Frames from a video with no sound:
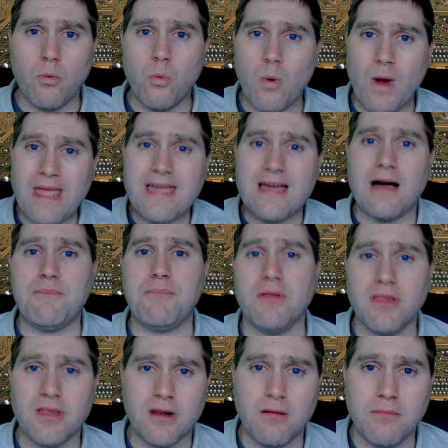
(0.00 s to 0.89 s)
to wake
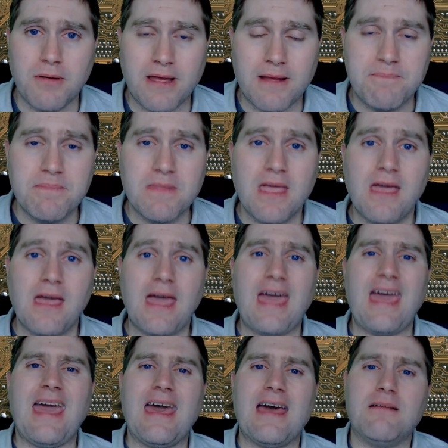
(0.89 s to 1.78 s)
up a little bit
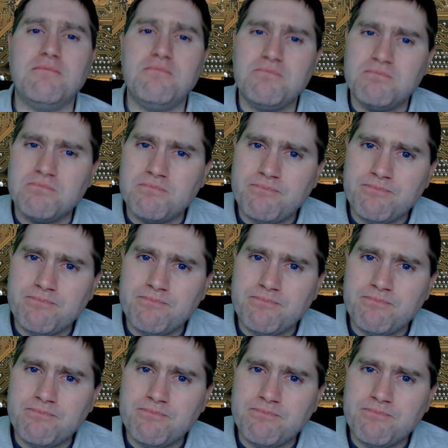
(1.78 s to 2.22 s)
and